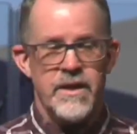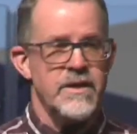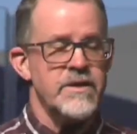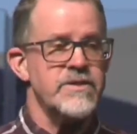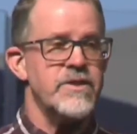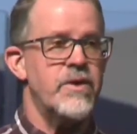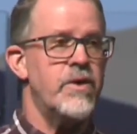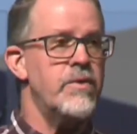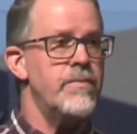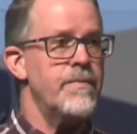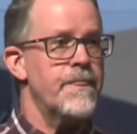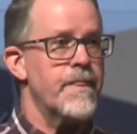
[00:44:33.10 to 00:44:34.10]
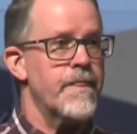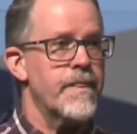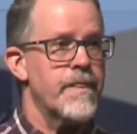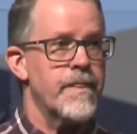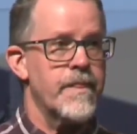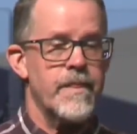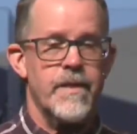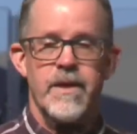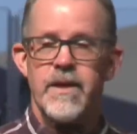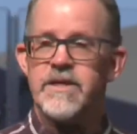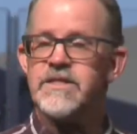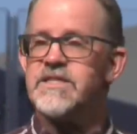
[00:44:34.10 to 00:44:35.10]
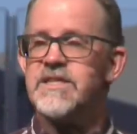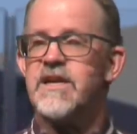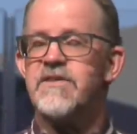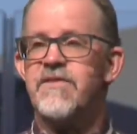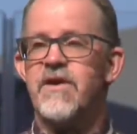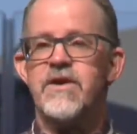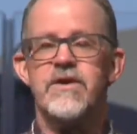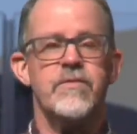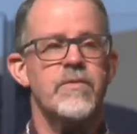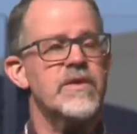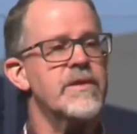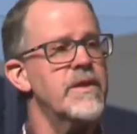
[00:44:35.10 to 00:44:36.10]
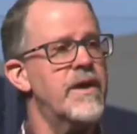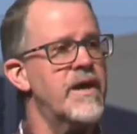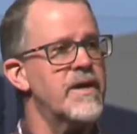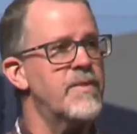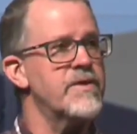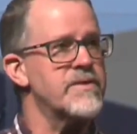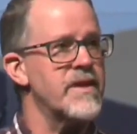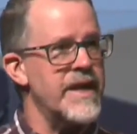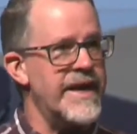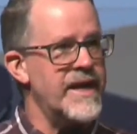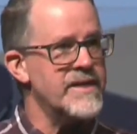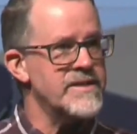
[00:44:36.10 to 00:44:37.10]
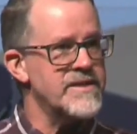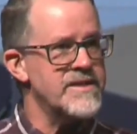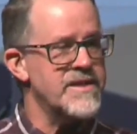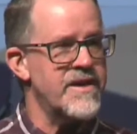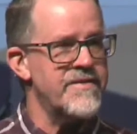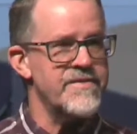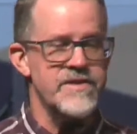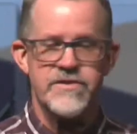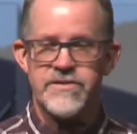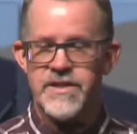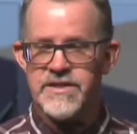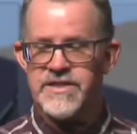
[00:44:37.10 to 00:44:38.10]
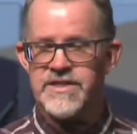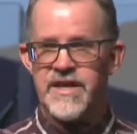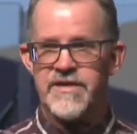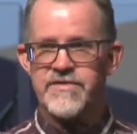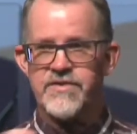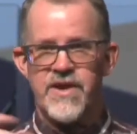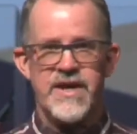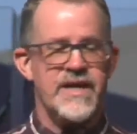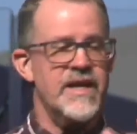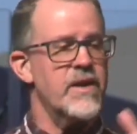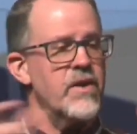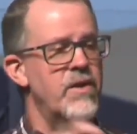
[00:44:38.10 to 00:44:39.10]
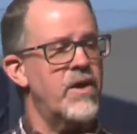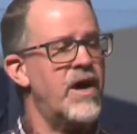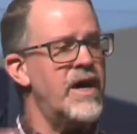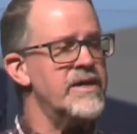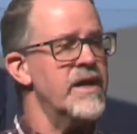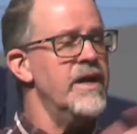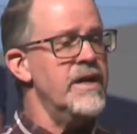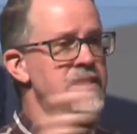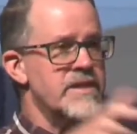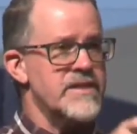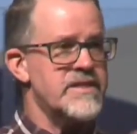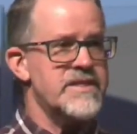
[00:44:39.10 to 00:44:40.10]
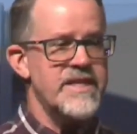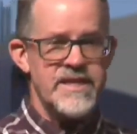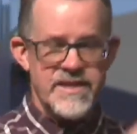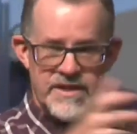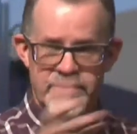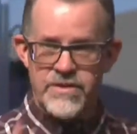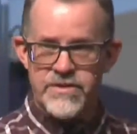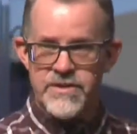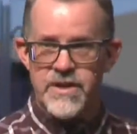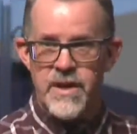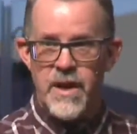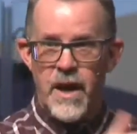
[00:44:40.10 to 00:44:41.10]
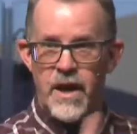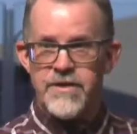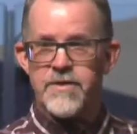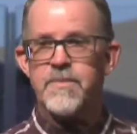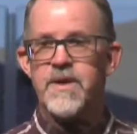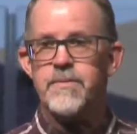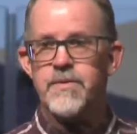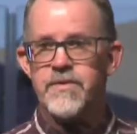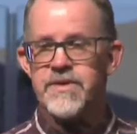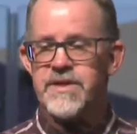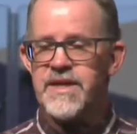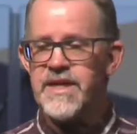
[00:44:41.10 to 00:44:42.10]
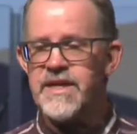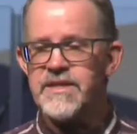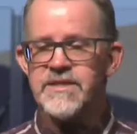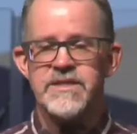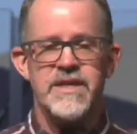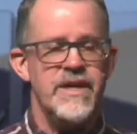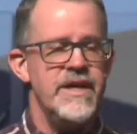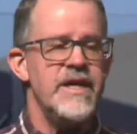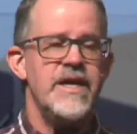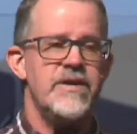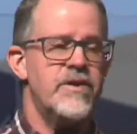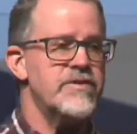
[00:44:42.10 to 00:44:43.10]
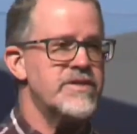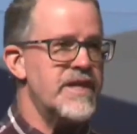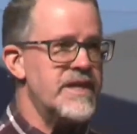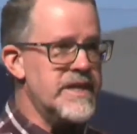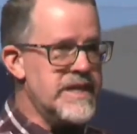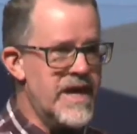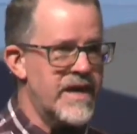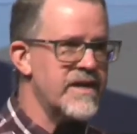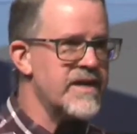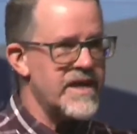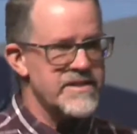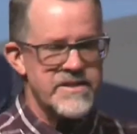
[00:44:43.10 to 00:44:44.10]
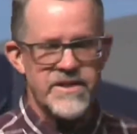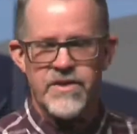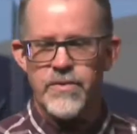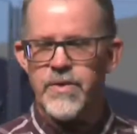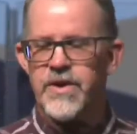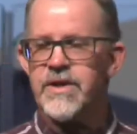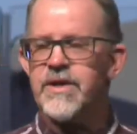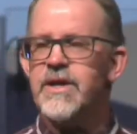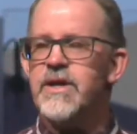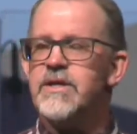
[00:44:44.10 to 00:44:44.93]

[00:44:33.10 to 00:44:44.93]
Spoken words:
So instead of arguing with Lot about the land stuff, and instead of trying to get Lot to see that there's other people with needs, he knows that none of that's going to work.